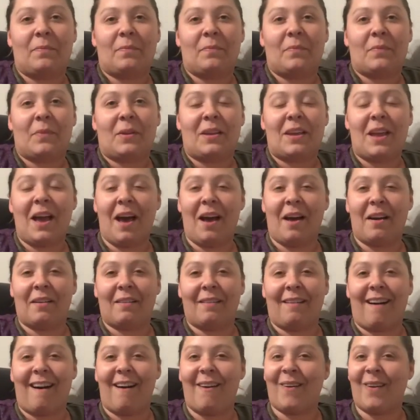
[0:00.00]
yeah,
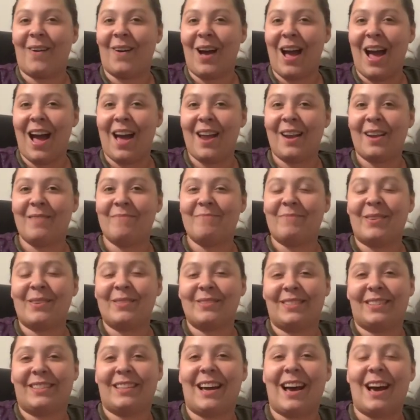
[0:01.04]
I'll go ahead and
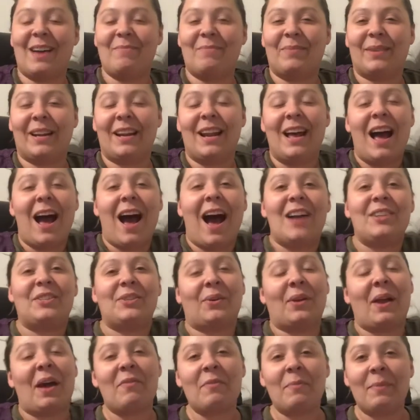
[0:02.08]
post that, but I
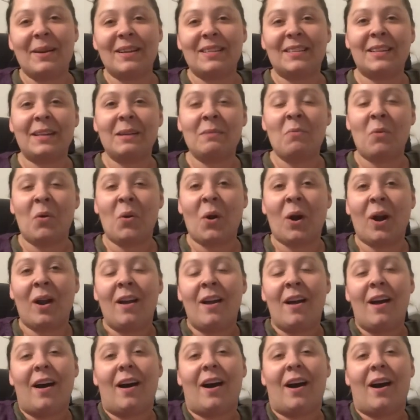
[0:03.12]
don't have the pigs anymore.